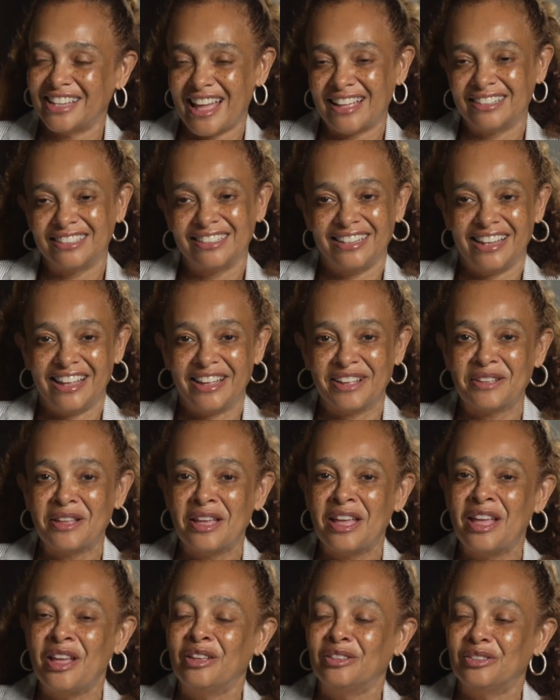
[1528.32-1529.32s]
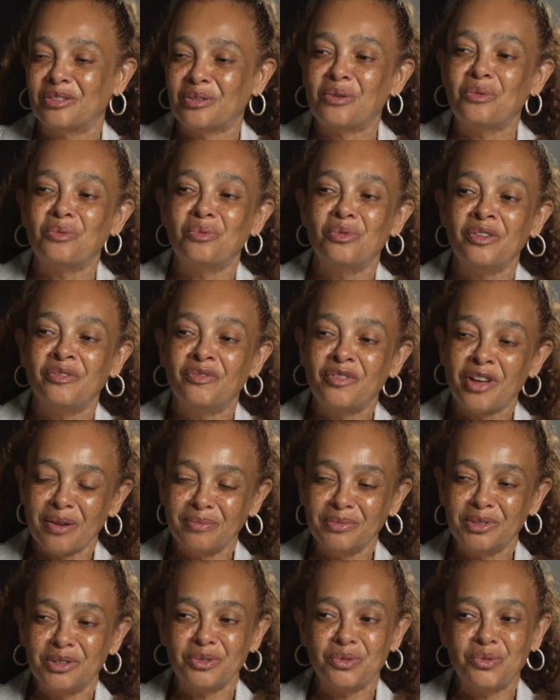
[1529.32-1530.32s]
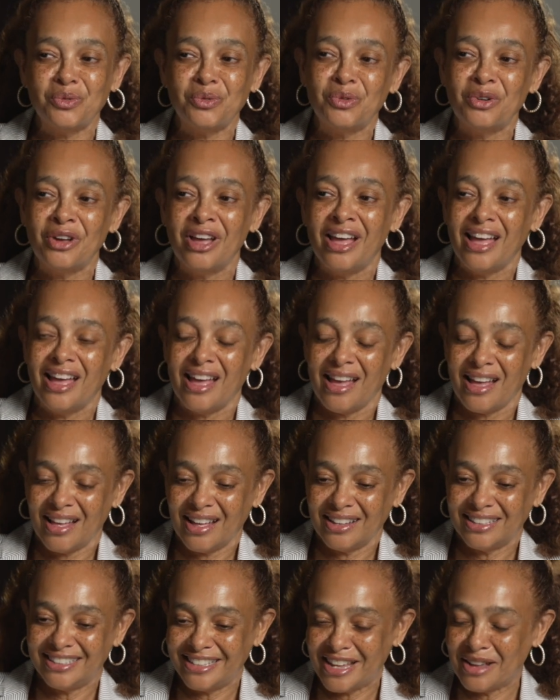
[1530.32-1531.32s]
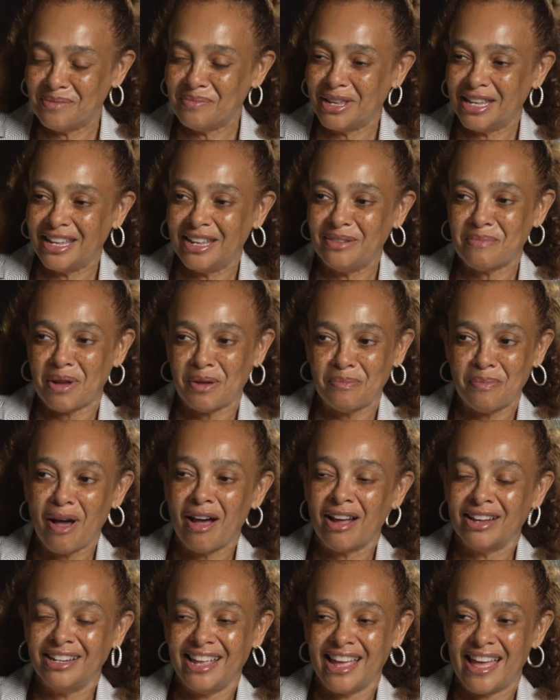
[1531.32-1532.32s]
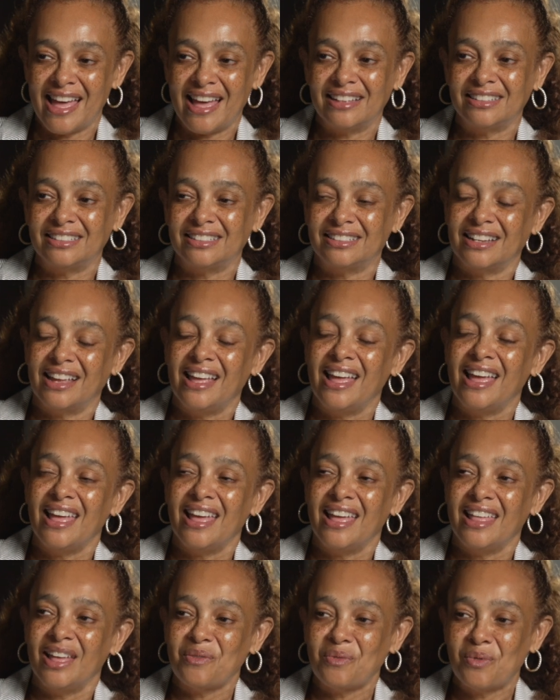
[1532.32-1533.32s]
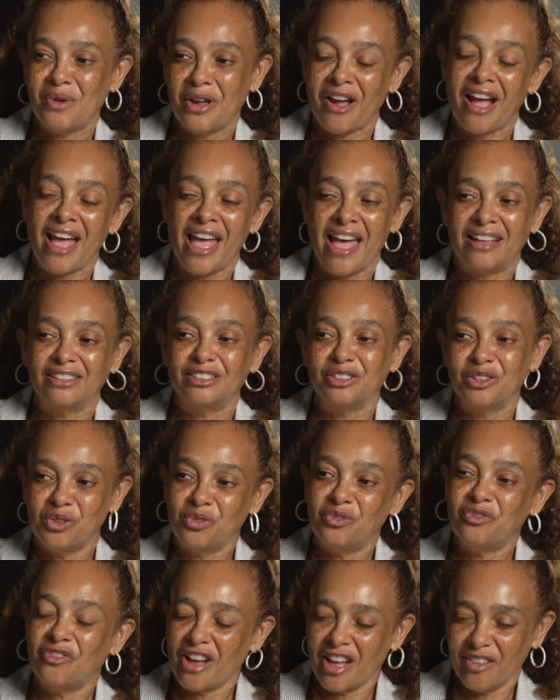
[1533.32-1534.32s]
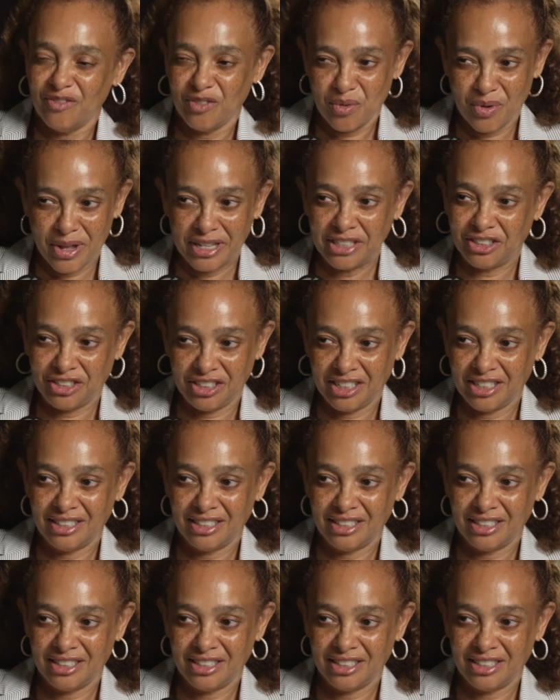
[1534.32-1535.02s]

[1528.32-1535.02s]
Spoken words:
fantastic. So we've come to a segment in my podcast where I ask you 5 questions.